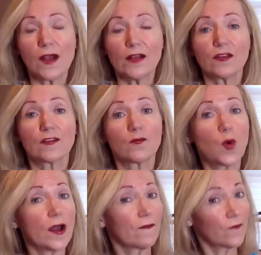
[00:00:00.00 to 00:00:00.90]
ounces of
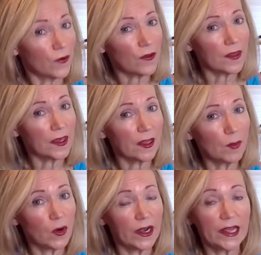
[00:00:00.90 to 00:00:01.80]
water first thing in the
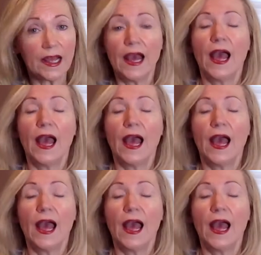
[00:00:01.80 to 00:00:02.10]
morning